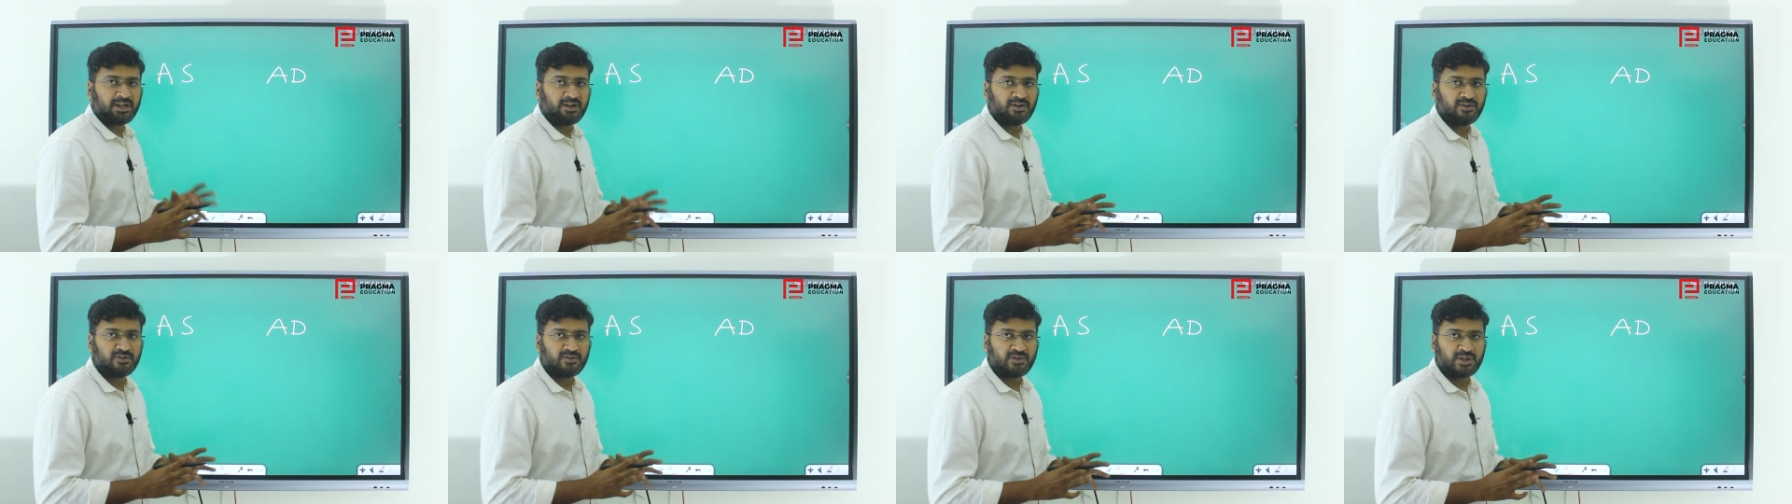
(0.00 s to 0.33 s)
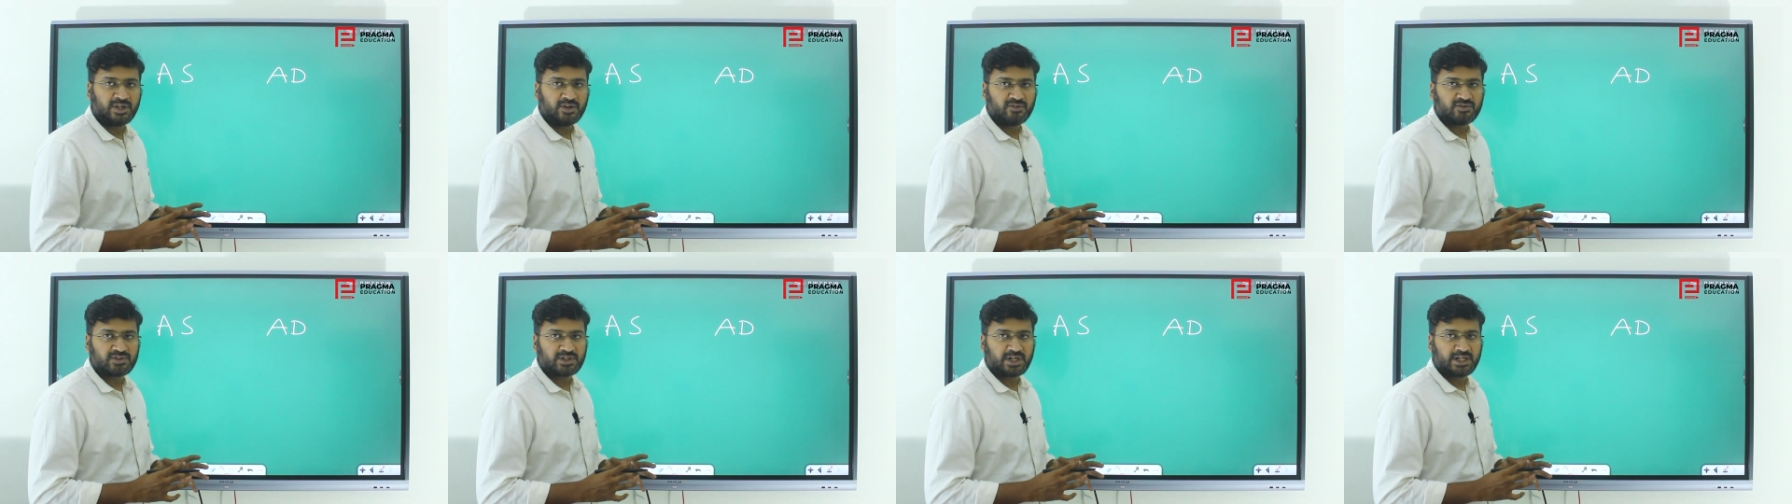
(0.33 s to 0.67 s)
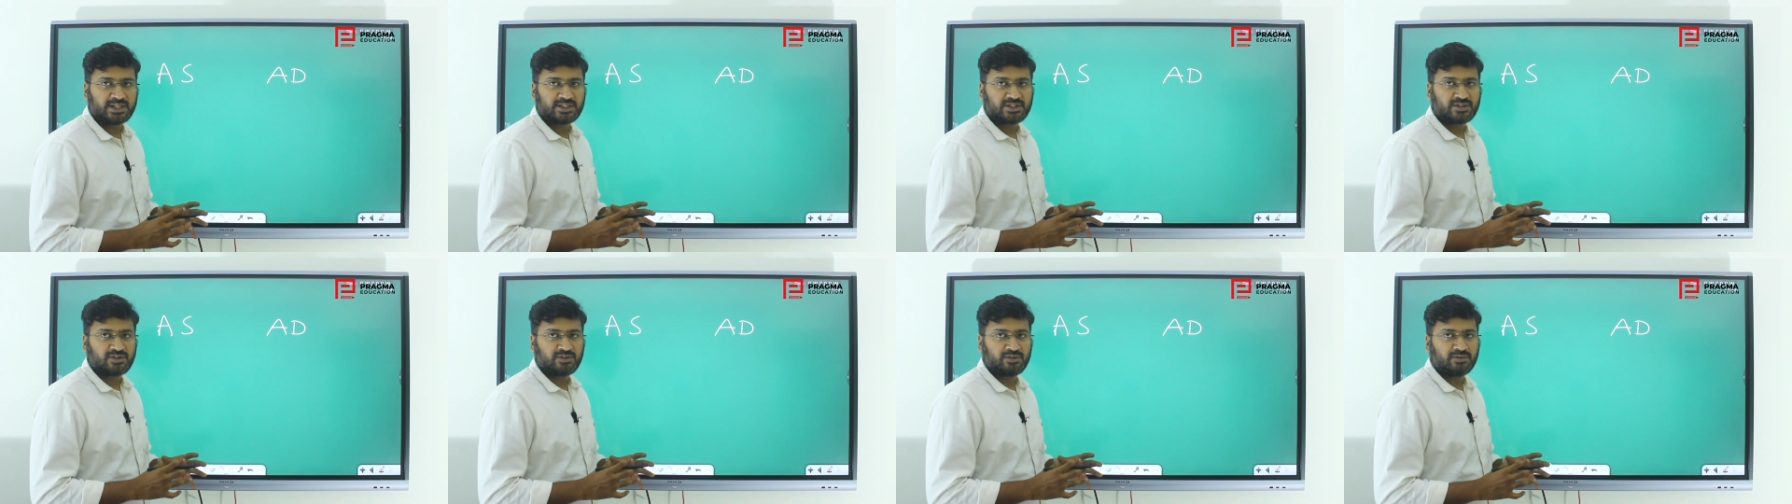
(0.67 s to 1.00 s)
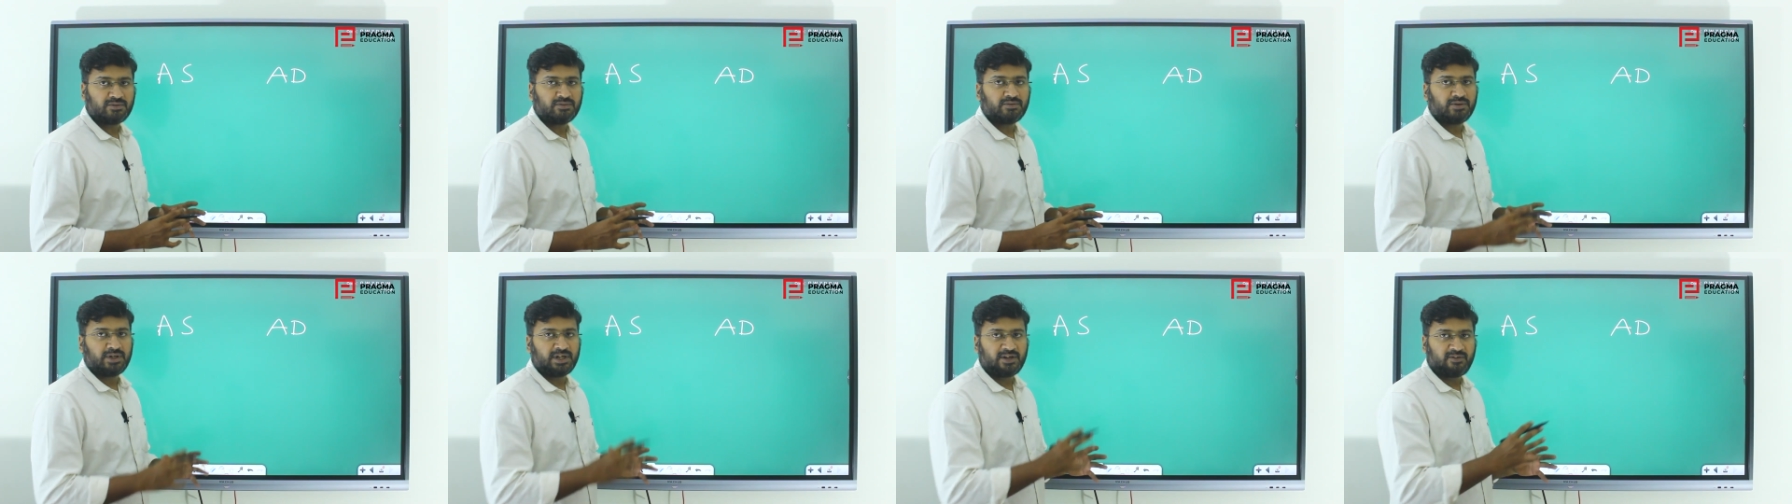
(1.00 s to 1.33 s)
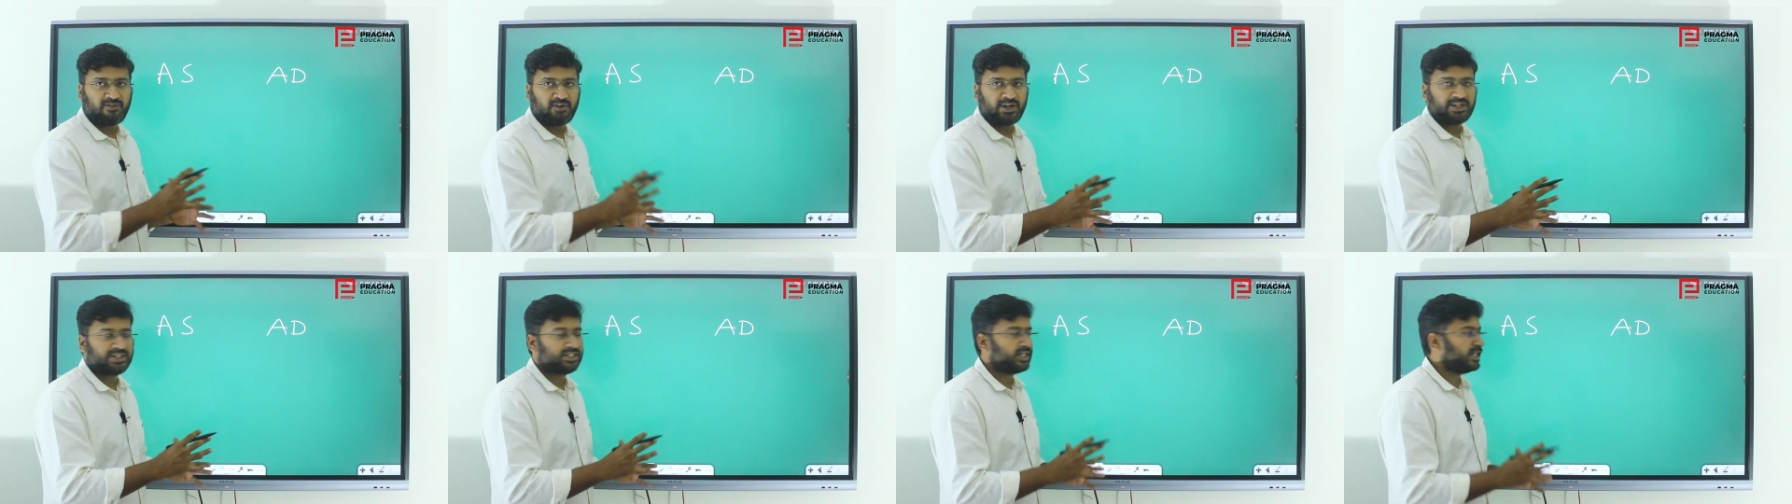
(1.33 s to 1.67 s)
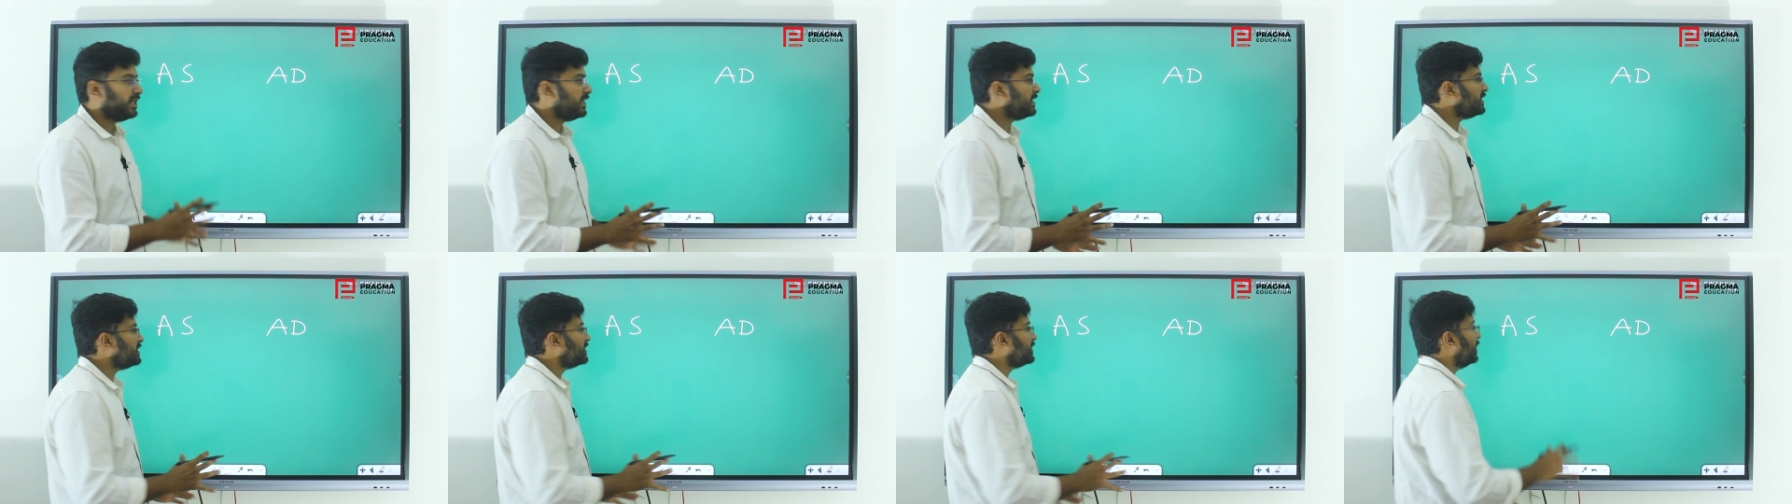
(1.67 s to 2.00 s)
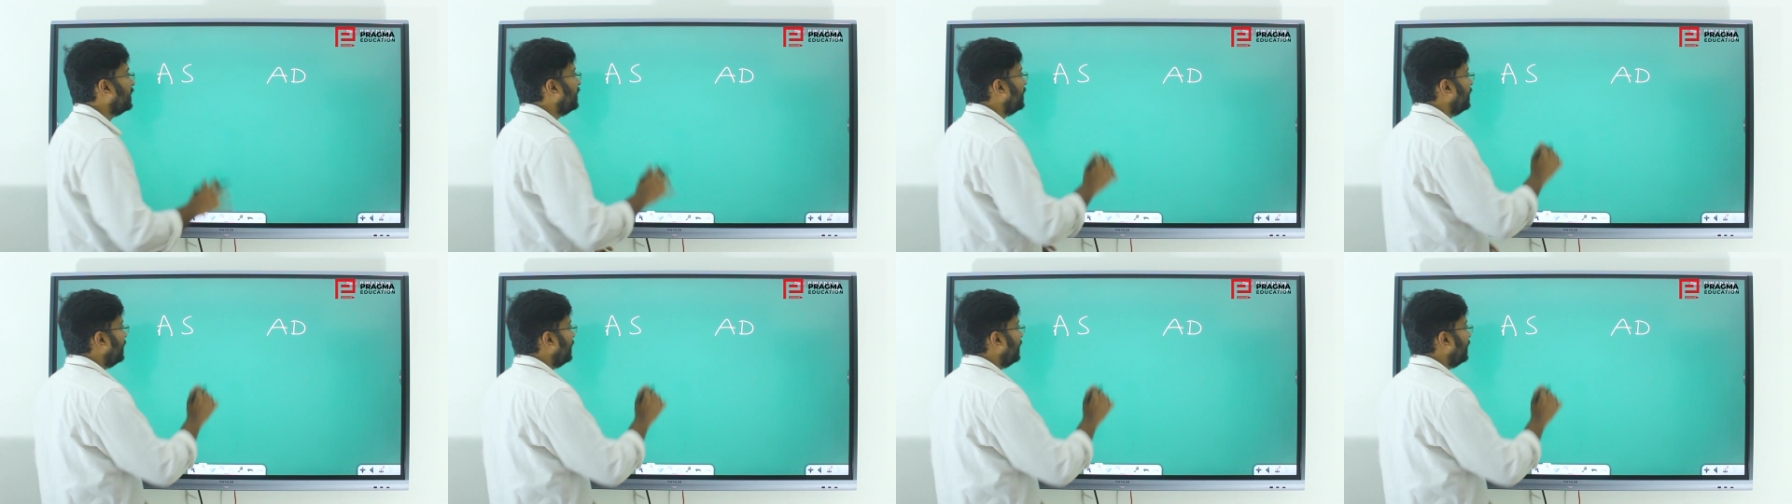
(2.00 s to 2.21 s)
gives rise to inflation is,